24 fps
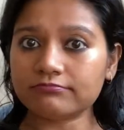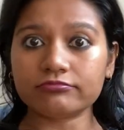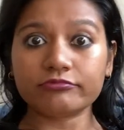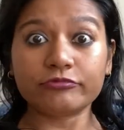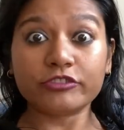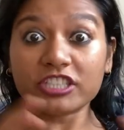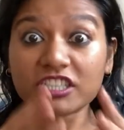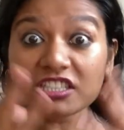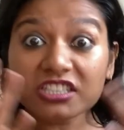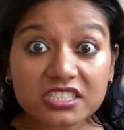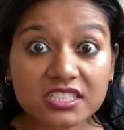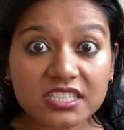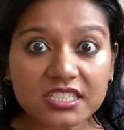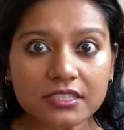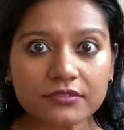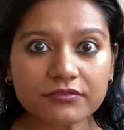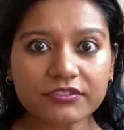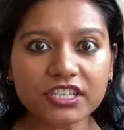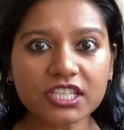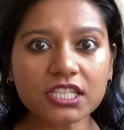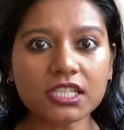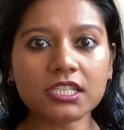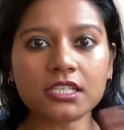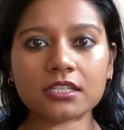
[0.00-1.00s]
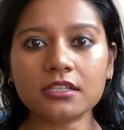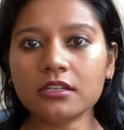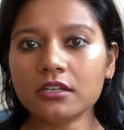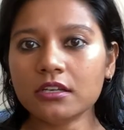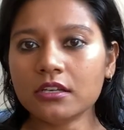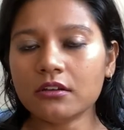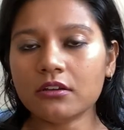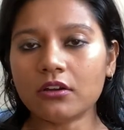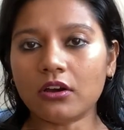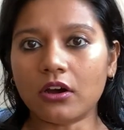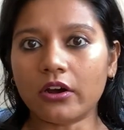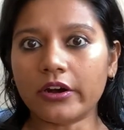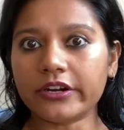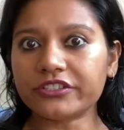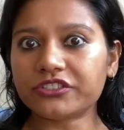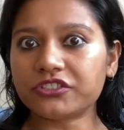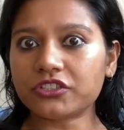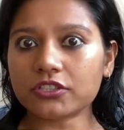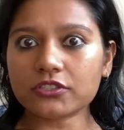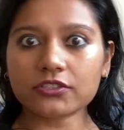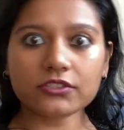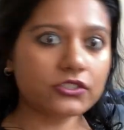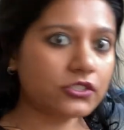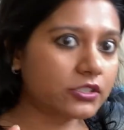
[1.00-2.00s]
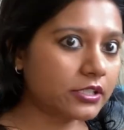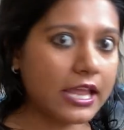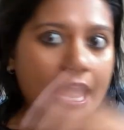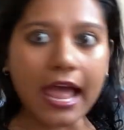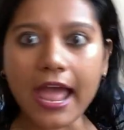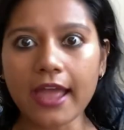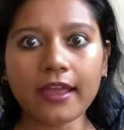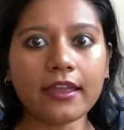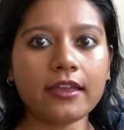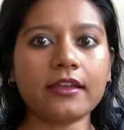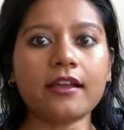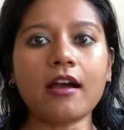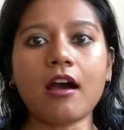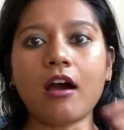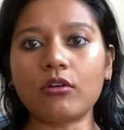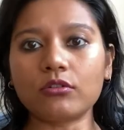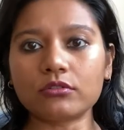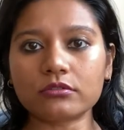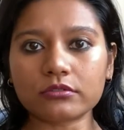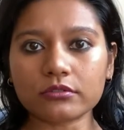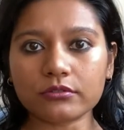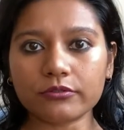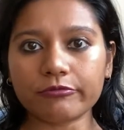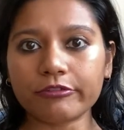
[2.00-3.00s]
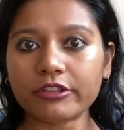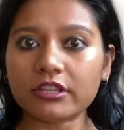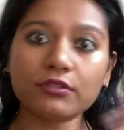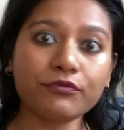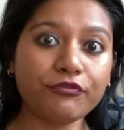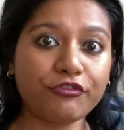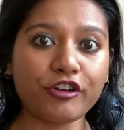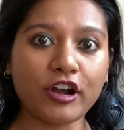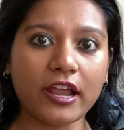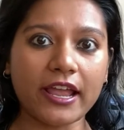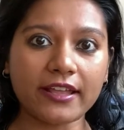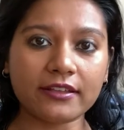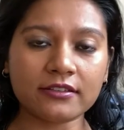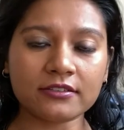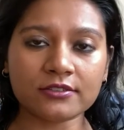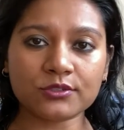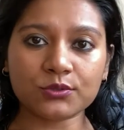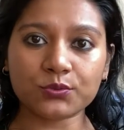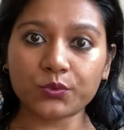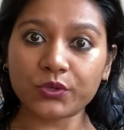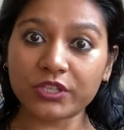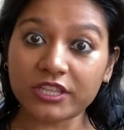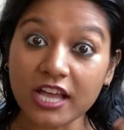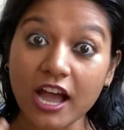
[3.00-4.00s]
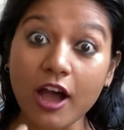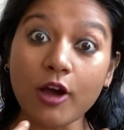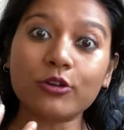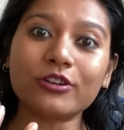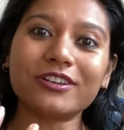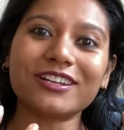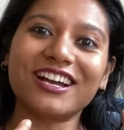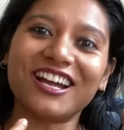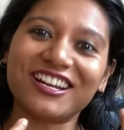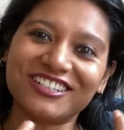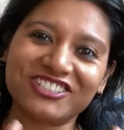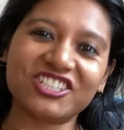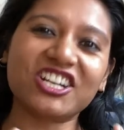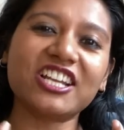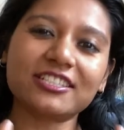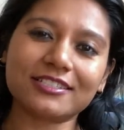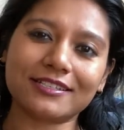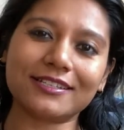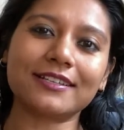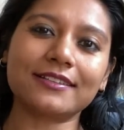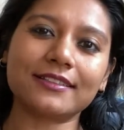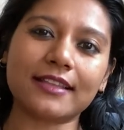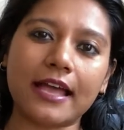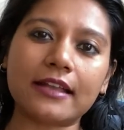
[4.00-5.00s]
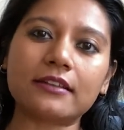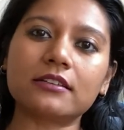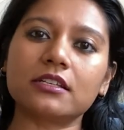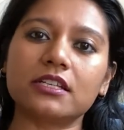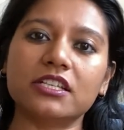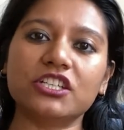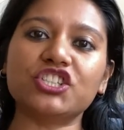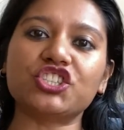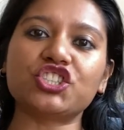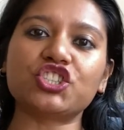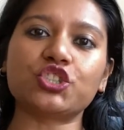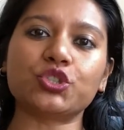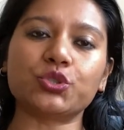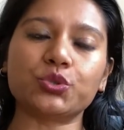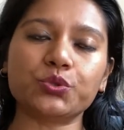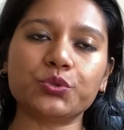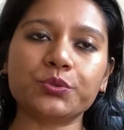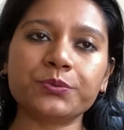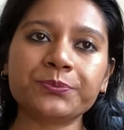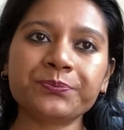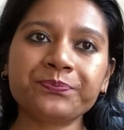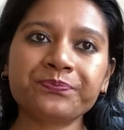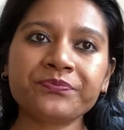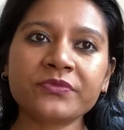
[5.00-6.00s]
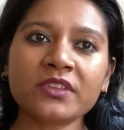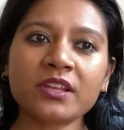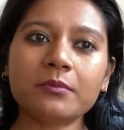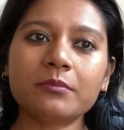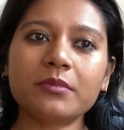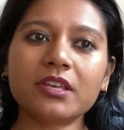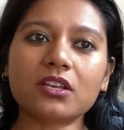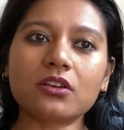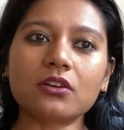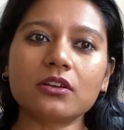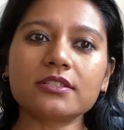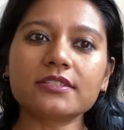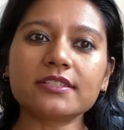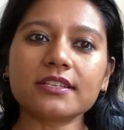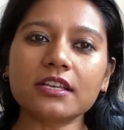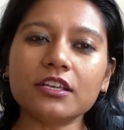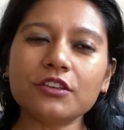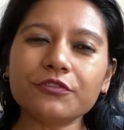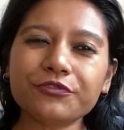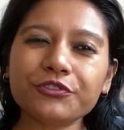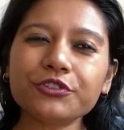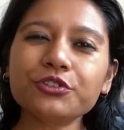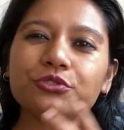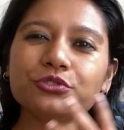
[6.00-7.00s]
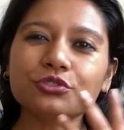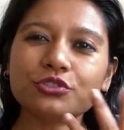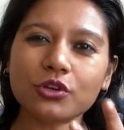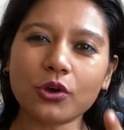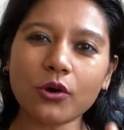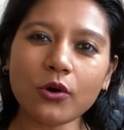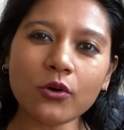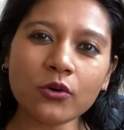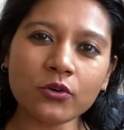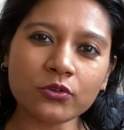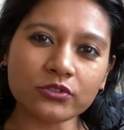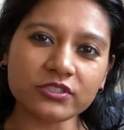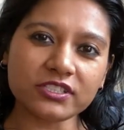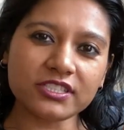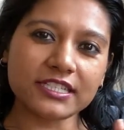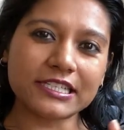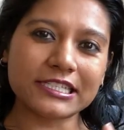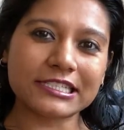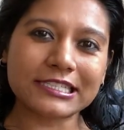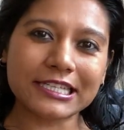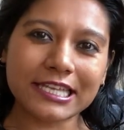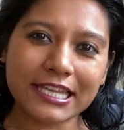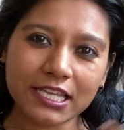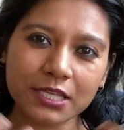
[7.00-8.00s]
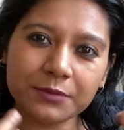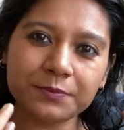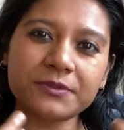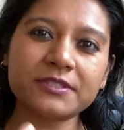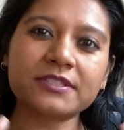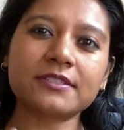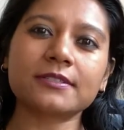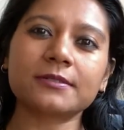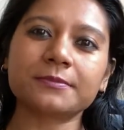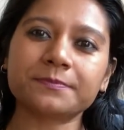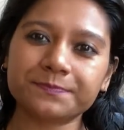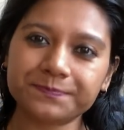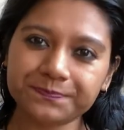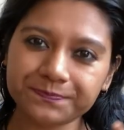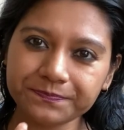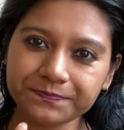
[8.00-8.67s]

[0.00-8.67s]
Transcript: with TV, or just hanging out with friends without addressing that issue. Because if you don't, it keeps